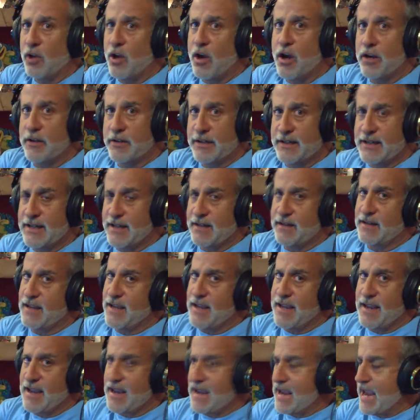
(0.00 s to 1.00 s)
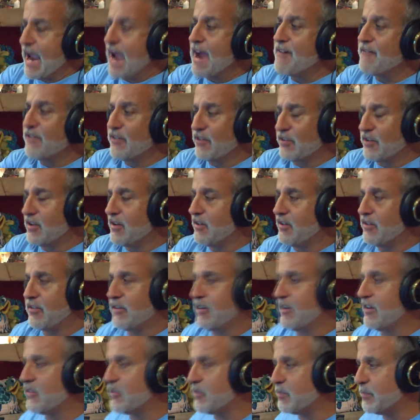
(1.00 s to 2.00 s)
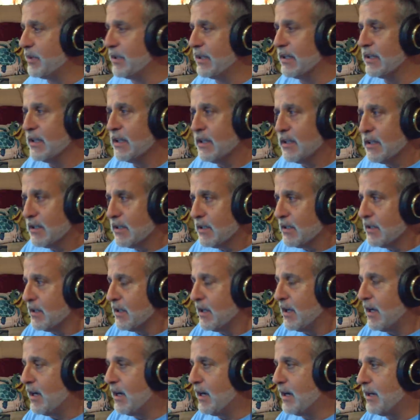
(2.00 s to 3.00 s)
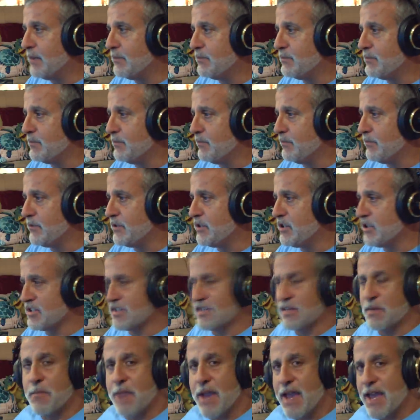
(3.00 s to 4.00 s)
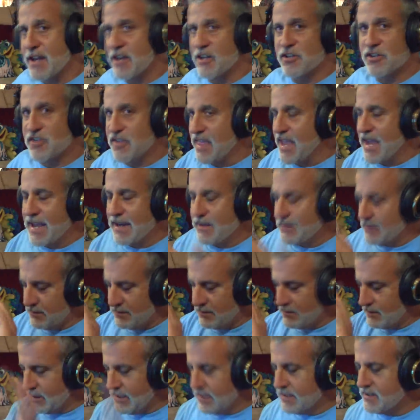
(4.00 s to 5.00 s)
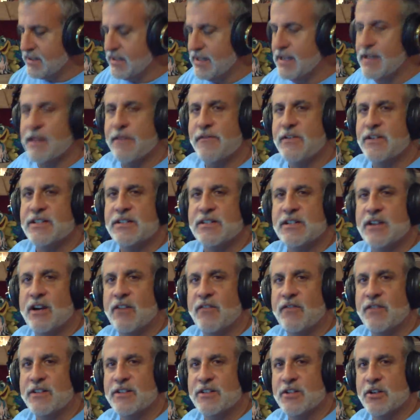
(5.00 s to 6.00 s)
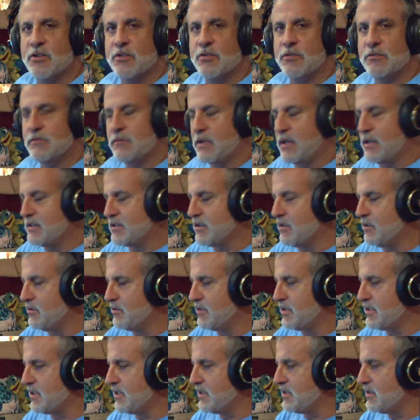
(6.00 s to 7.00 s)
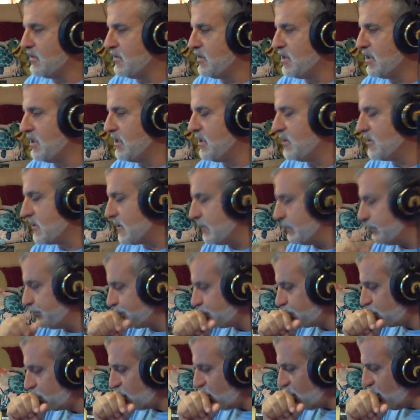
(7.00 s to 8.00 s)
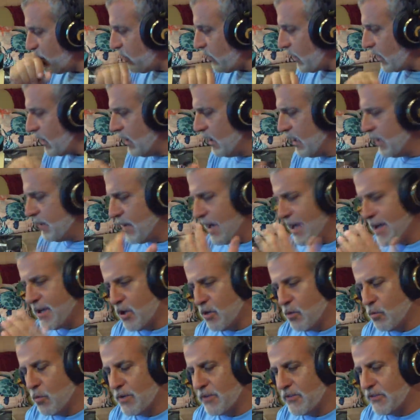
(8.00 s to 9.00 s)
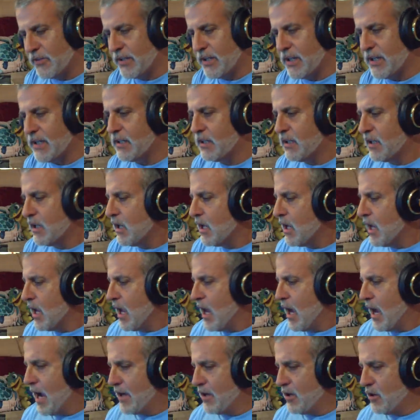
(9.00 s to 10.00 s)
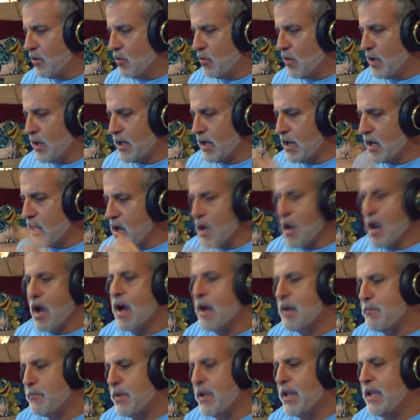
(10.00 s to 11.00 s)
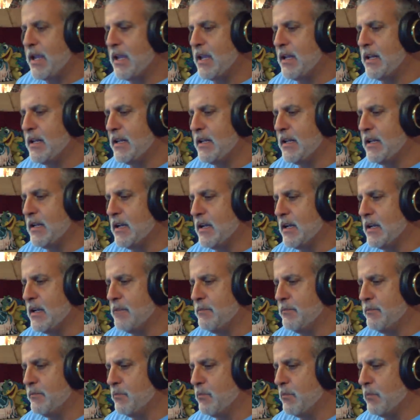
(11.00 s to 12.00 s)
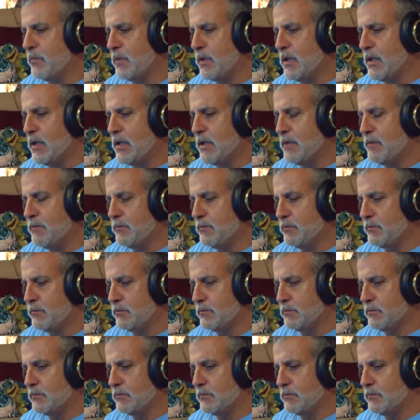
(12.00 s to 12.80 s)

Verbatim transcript: long to get half as good as this, but um, just to manage that, it's in of itself its own its own sense of genius. Um, I don't once again, I don't want to not pay any um, uh,